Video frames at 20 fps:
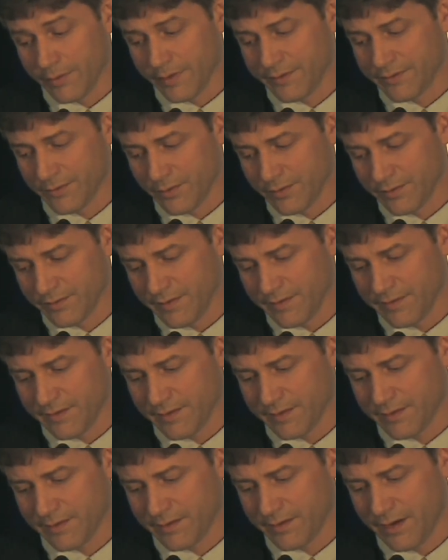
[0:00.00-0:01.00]
Resources
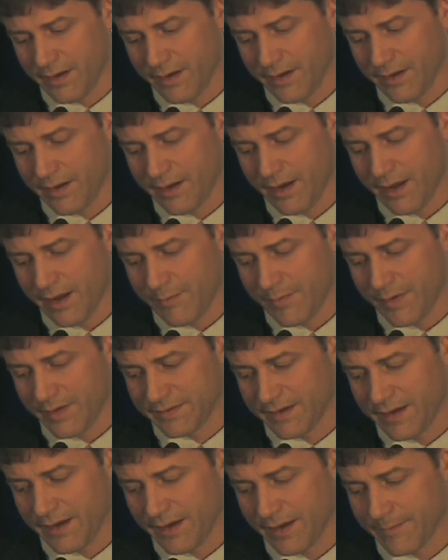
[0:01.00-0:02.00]
in
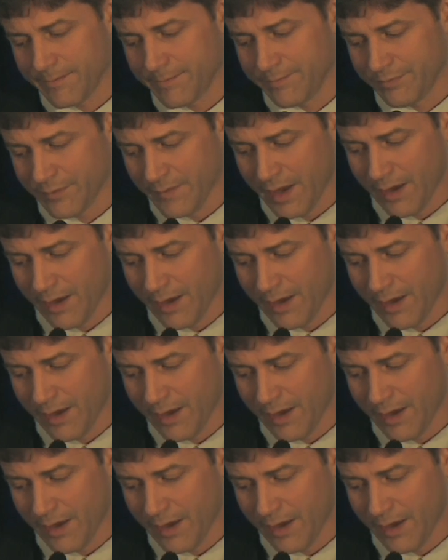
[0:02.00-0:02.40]
Muskingum